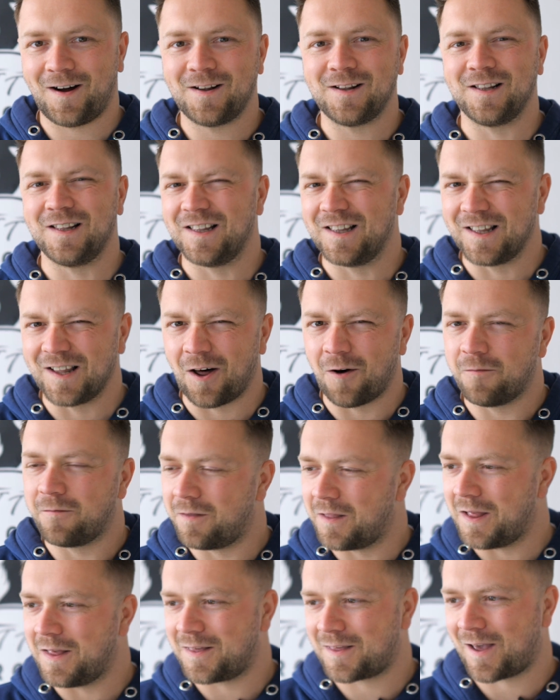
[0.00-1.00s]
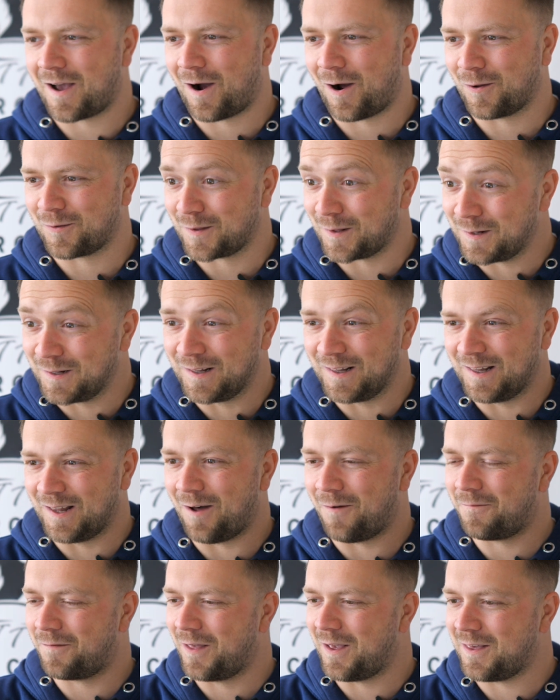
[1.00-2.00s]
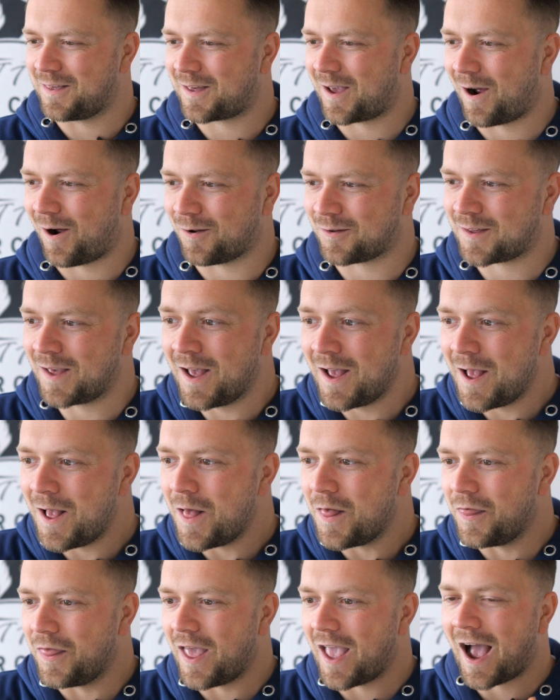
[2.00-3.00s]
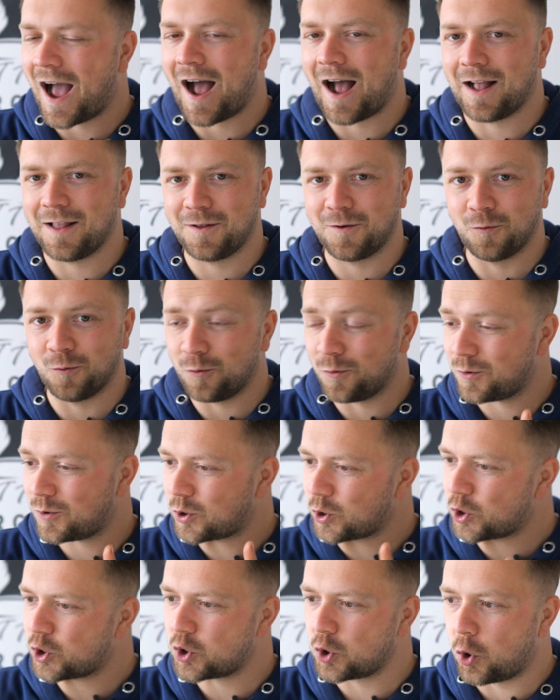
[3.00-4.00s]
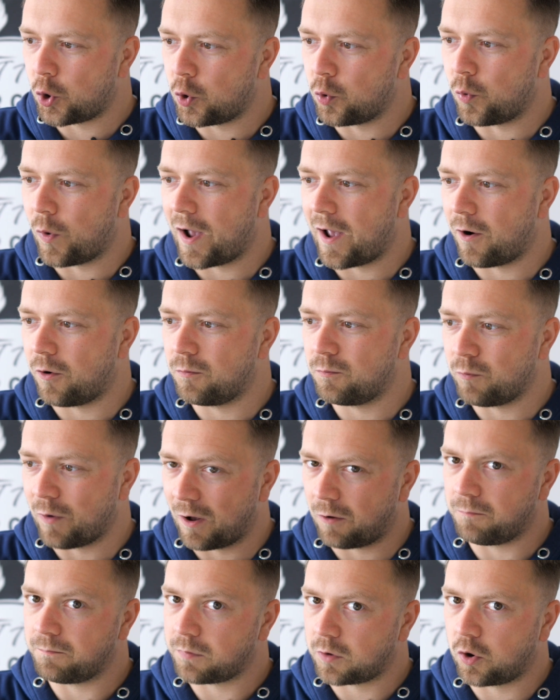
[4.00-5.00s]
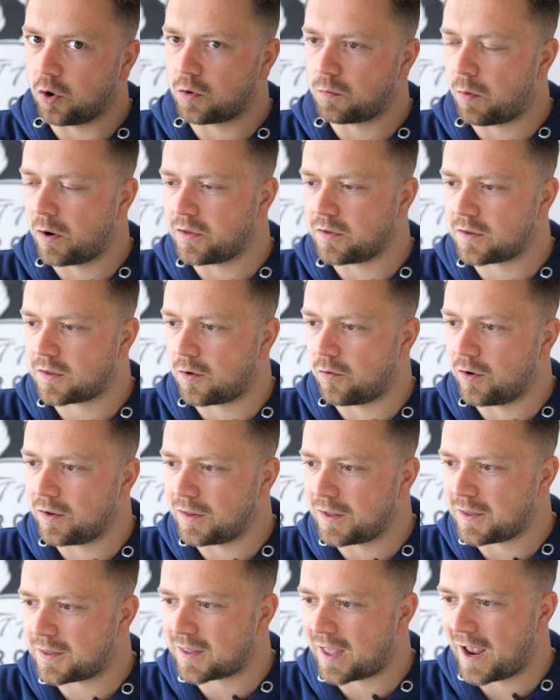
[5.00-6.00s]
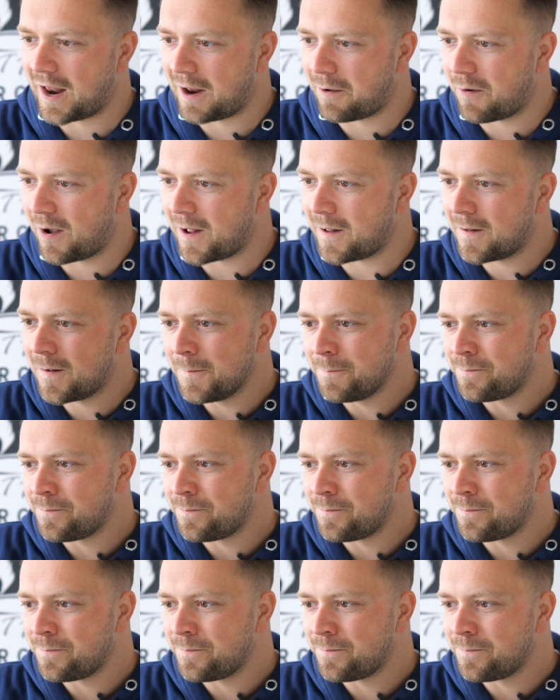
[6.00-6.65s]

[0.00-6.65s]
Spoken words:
Love these cars, love these cars. They handle so well. Well, good ones do at least anyway.